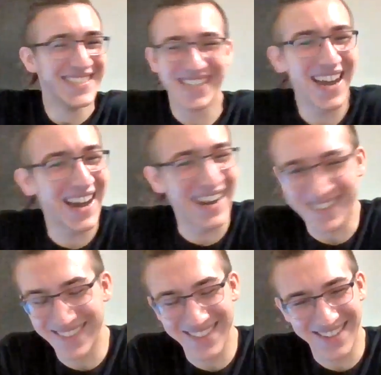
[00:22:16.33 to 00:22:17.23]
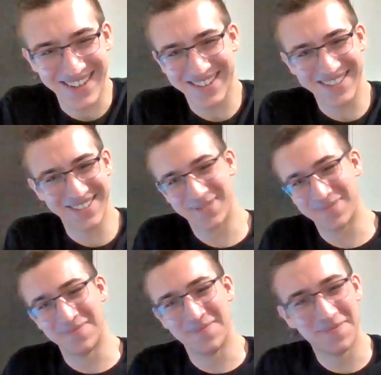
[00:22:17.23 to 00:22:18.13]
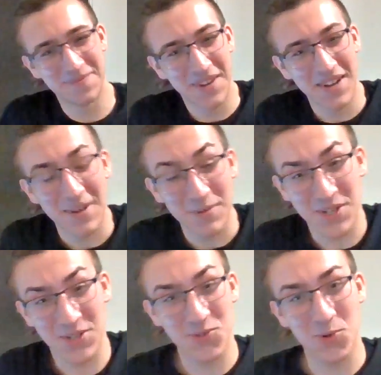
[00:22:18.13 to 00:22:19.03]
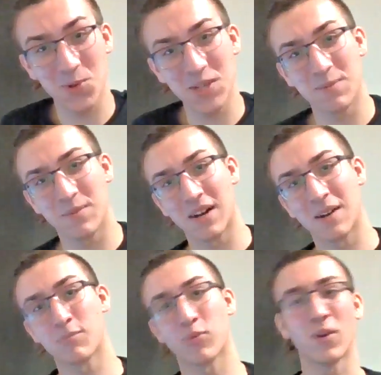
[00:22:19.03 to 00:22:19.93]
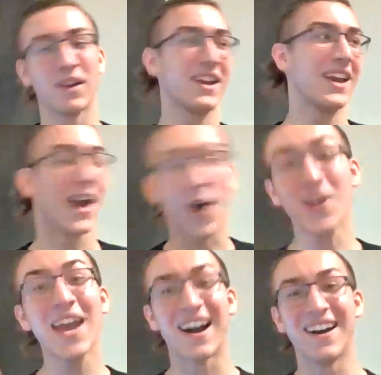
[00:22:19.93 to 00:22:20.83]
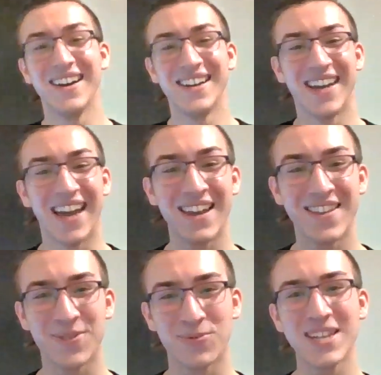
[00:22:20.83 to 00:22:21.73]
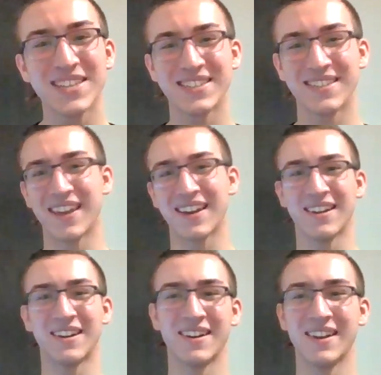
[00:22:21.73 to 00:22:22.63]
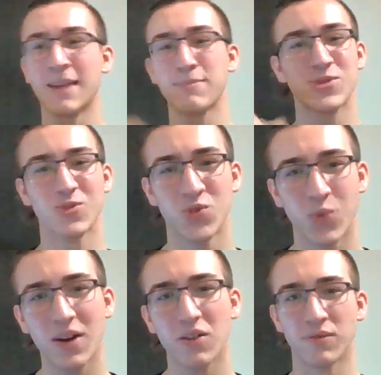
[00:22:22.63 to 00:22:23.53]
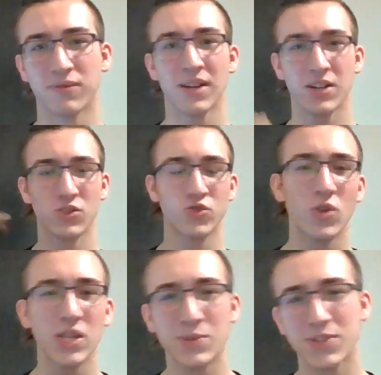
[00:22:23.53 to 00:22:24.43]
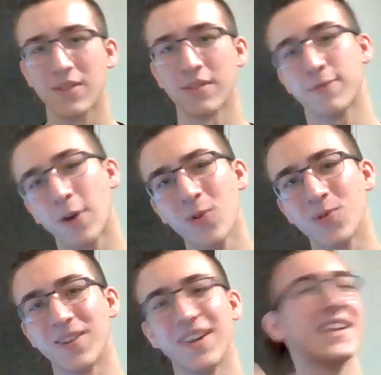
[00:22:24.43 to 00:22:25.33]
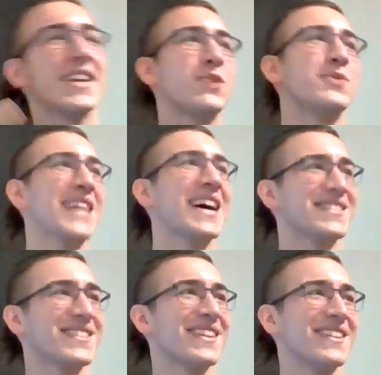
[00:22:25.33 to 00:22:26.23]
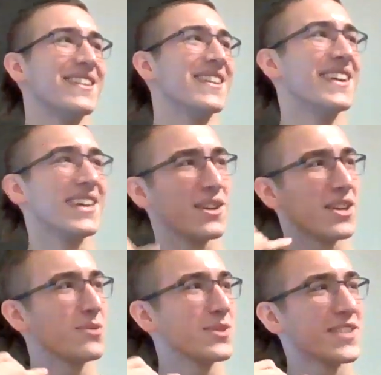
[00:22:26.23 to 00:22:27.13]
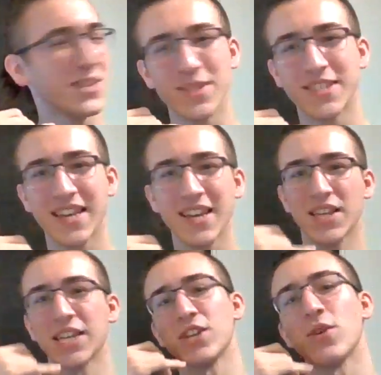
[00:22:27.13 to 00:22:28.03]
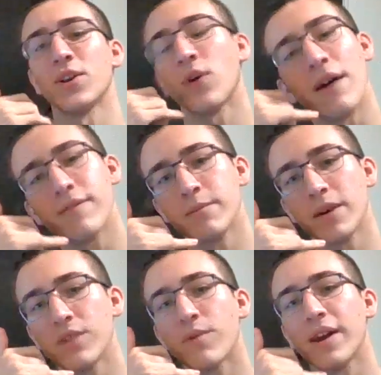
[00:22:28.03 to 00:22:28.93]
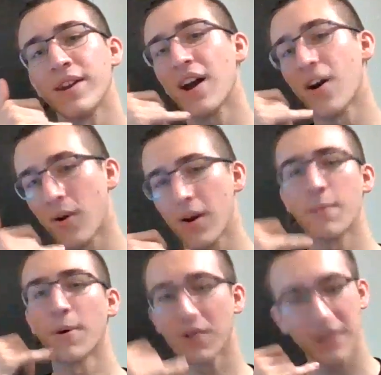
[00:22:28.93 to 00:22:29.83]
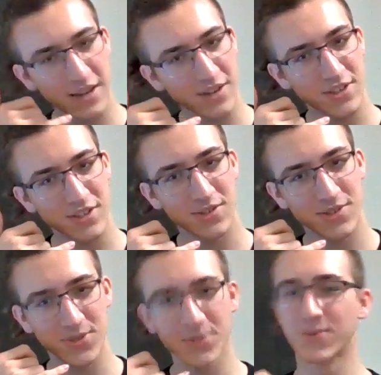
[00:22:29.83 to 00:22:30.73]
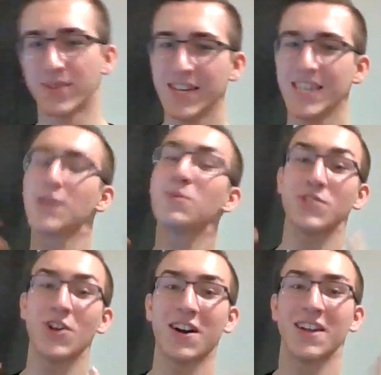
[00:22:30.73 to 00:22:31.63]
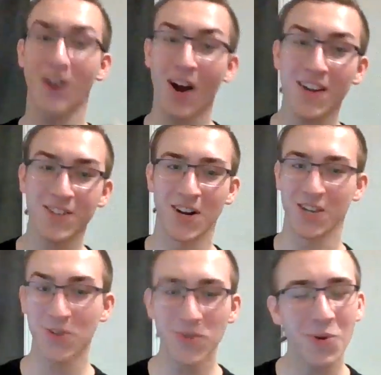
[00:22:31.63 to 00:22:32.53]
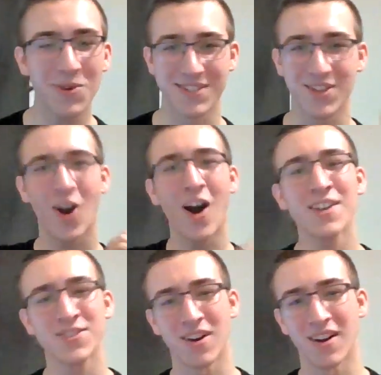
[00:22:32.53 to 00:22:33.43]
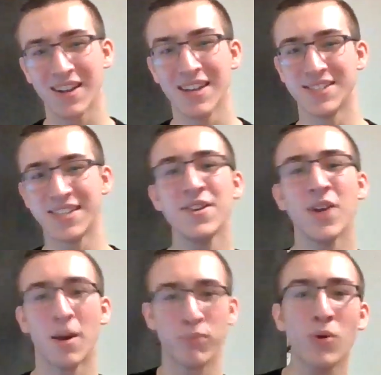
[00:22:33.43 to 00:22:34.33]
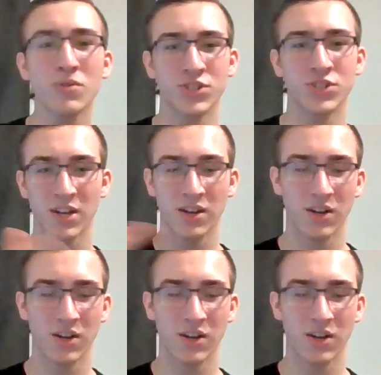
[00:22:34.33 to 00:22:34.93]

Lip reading: yeah, like Controlly oh yeah, and the reason that in episode 12 Controlly was on the phone, he was asking, he was saying like, I don't have the money right now, but I'll get it to you soon. He was talking to Hot Dog. You'll notice that Hot Dog didn't approach